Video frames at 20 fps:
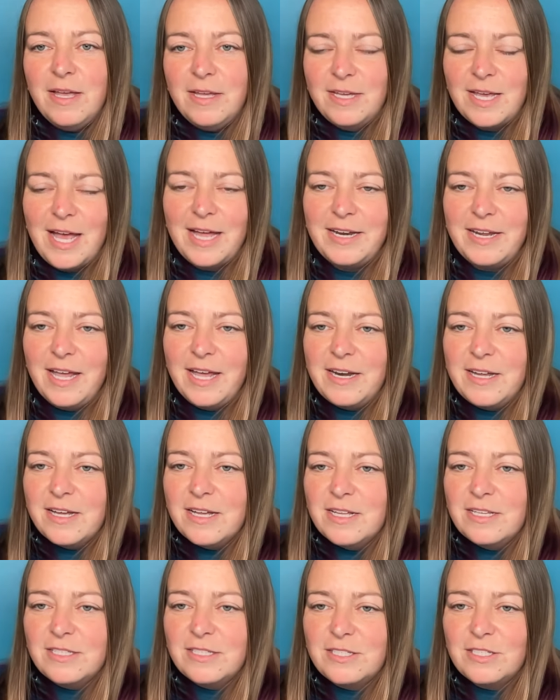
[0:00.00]
Yeah, and
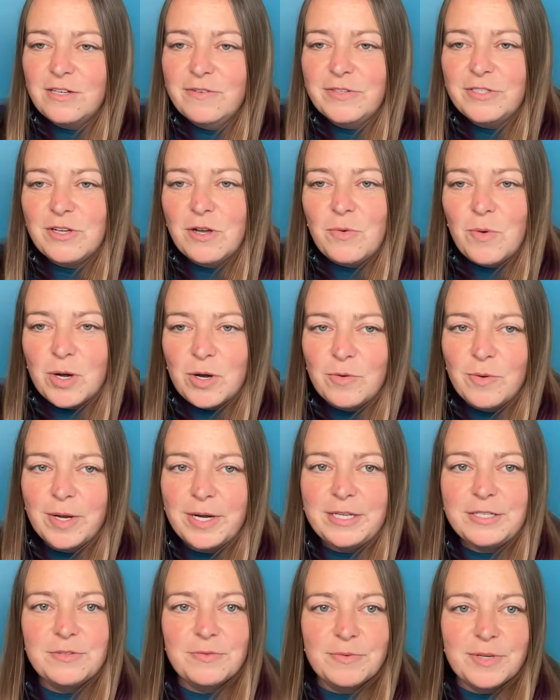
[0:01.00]
Anna, Service Dog 101
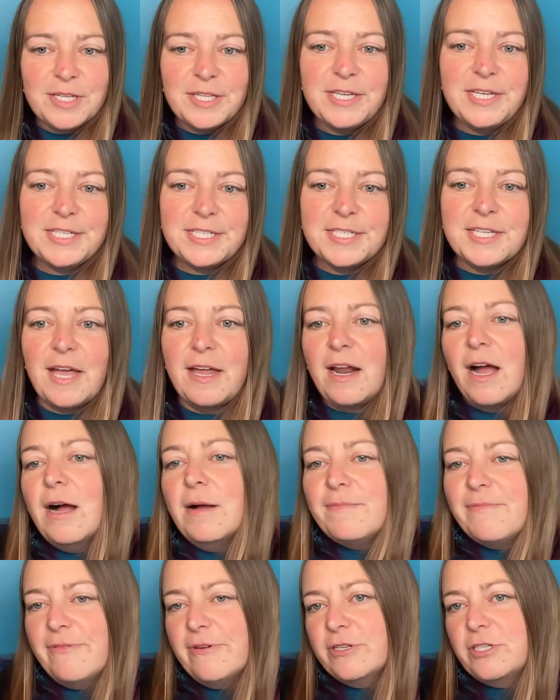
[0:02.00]
is really set
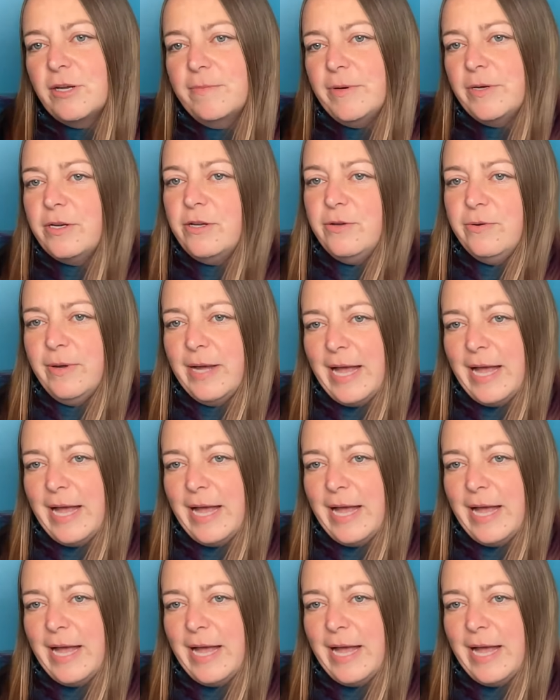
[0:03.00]
up for someone who